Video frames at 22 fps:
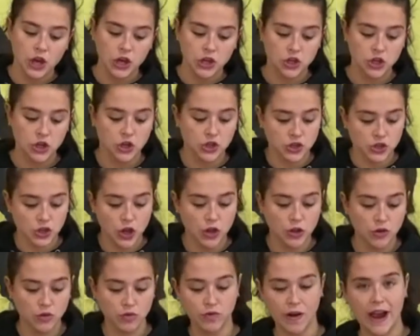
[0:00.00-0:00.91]
just so
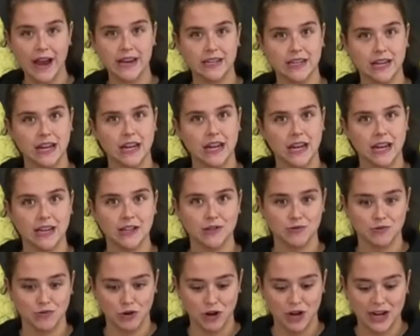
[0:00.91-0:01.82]
the red is
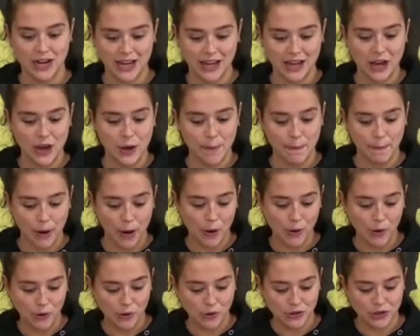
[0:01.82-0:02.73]
really
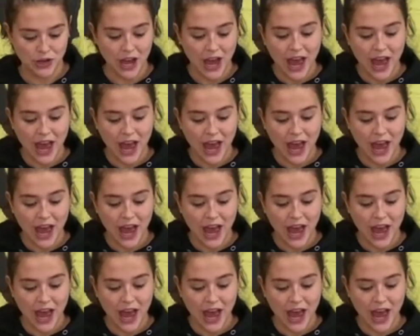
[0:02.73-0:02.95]
bold.